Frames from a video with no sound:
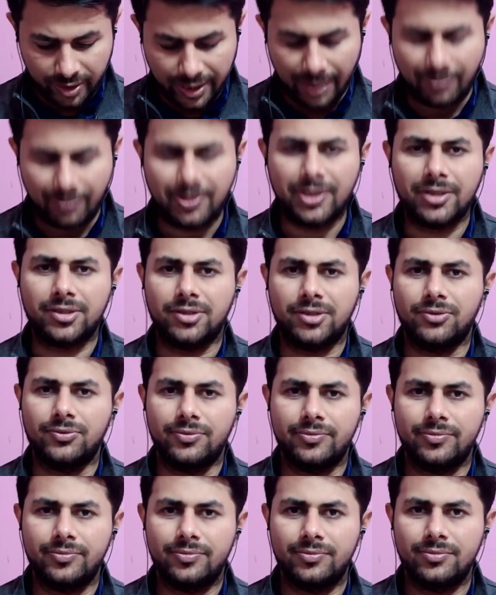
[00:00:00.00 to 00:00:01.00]
capital Q.
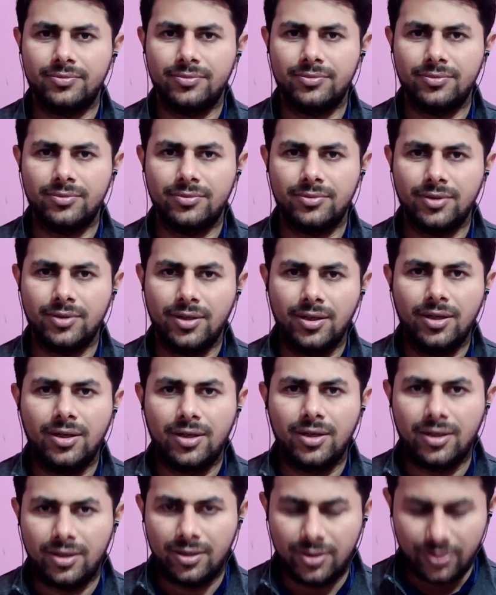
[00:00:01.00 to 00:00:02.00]

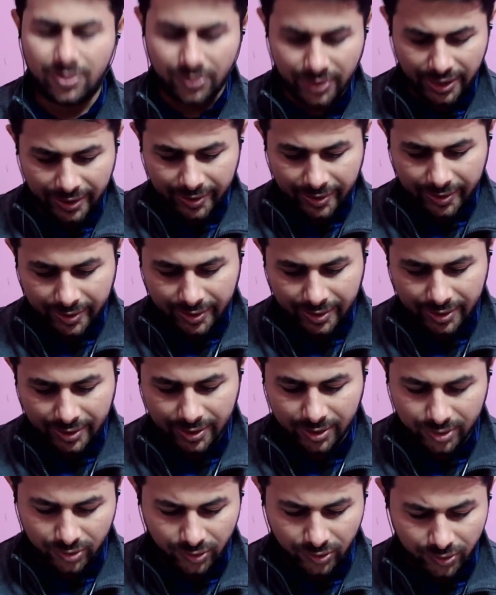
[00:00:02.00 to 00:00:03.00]
Okay,
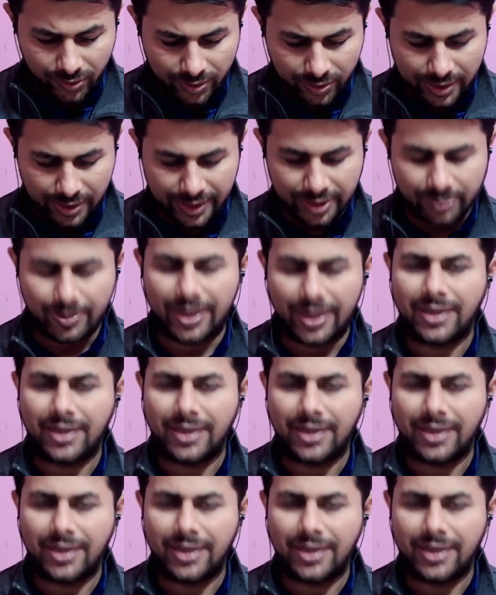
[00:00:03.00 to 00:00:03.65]
so let's